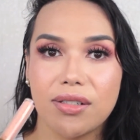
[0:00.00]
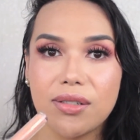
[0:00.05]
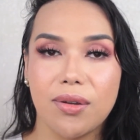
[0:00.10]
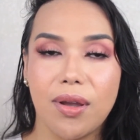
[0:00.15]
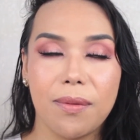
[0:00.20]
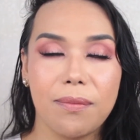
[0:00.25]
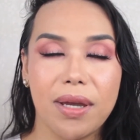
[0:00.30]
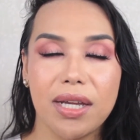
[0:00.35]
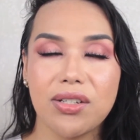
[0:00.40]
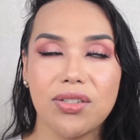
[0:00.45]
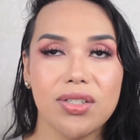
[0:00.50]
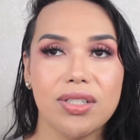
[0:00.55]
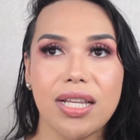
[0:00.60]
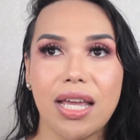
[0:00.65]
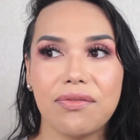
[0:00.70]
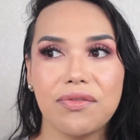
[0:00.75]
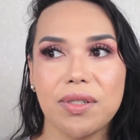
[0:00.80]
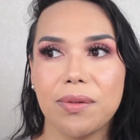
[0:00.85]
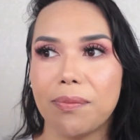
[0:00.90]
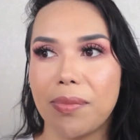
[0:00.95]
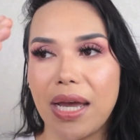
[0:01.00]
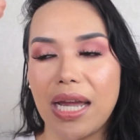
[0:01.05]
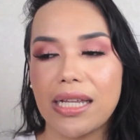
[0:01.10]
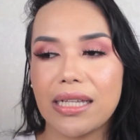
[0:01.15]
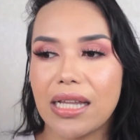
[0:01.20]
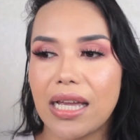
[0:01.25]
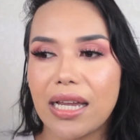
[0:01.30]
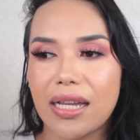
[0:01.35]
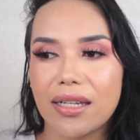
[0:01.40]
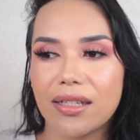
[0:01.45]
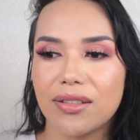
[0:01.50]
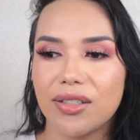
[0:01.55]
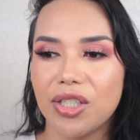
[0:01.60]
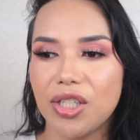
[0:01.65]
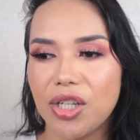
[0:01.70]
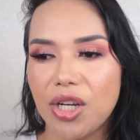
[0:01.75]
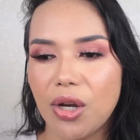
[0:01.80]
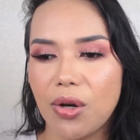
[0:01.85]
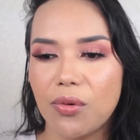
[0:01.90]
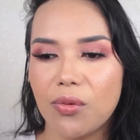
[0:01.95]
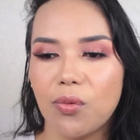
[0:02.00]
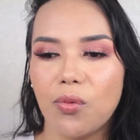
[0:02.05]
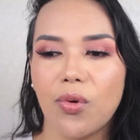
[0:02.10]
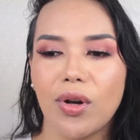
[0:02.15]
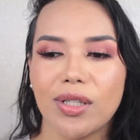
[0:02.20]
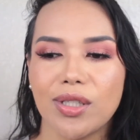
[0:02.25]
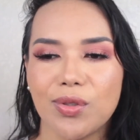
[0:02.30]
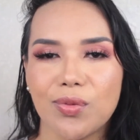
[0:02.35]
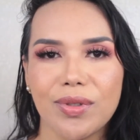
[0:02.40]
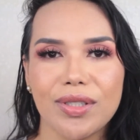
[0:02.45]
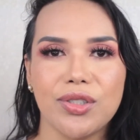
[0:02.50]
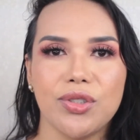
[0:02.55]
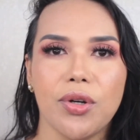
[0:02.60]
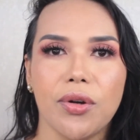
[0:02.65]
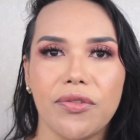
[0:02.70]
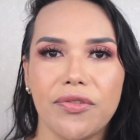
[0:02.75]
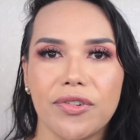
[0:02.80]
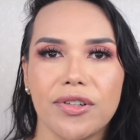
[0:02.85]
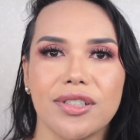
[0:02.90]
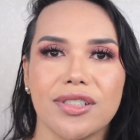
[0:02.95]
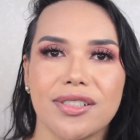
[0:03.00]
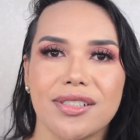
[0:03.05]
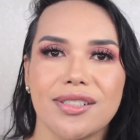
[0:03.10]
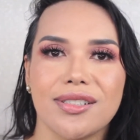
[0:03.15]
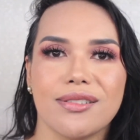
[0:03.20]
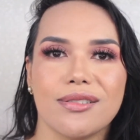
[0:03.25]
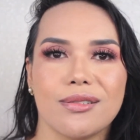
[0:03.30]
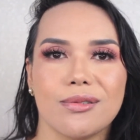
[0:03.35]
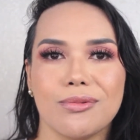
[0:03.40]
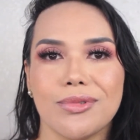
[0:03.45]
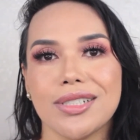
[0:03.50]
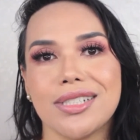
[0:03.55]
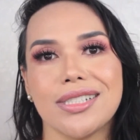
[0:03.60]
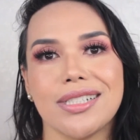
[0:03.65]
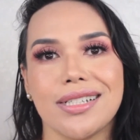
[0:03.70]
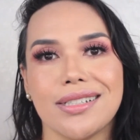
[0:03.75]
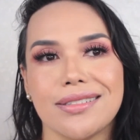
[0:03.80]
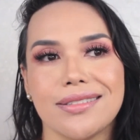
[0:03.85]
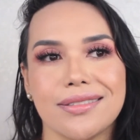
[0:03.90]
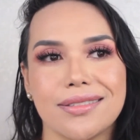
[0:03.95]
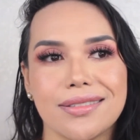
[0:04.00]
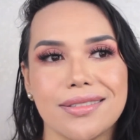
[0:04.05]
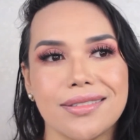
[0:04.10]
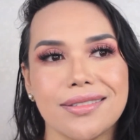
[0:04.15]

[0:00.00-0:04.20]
So I might just have to buy, like, you know, ones with doe foot and just switch out